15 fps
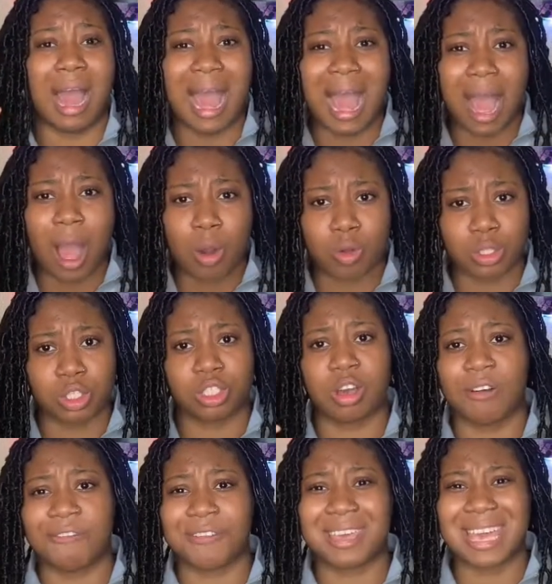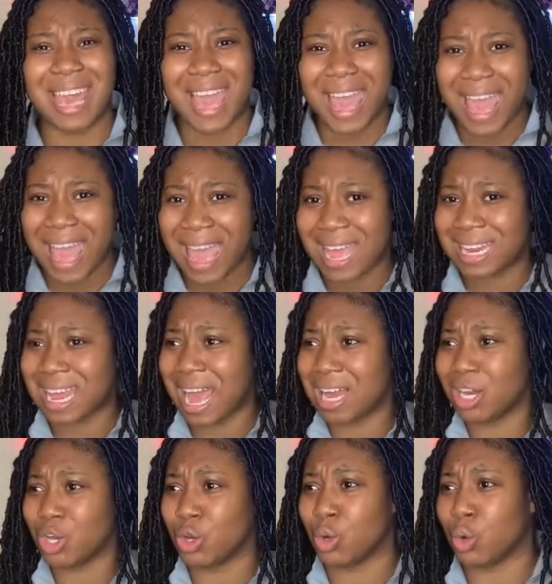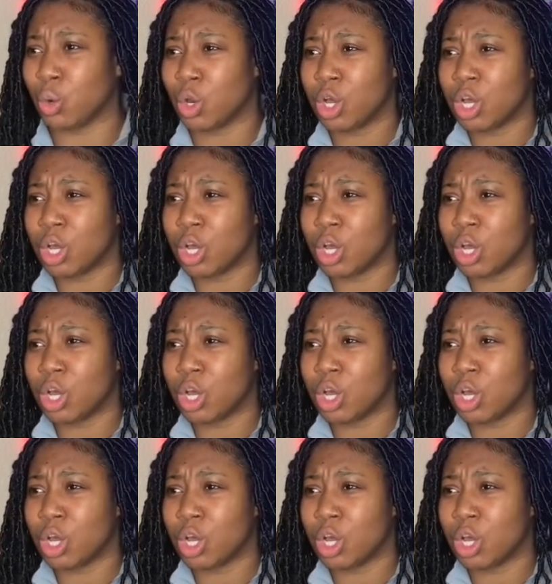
ounce of care, that little